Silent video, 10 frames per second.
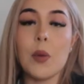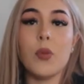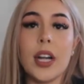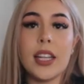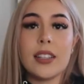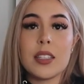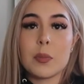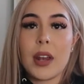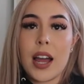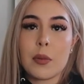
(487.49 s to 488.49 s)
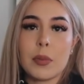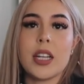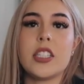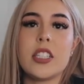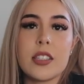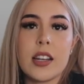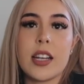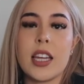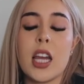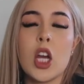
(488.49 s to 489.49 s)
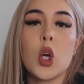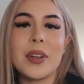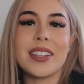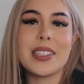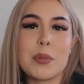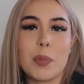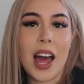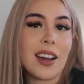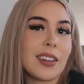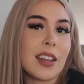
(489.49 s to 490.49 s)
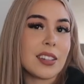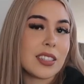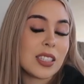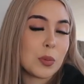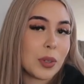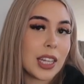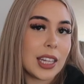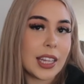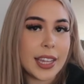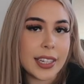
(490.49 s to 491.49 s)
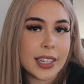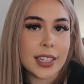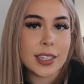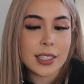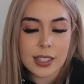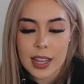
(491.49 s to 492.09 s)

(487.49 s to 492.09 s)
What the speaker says: I'm wearing this black pleasures hoodie with these black leather split leggings.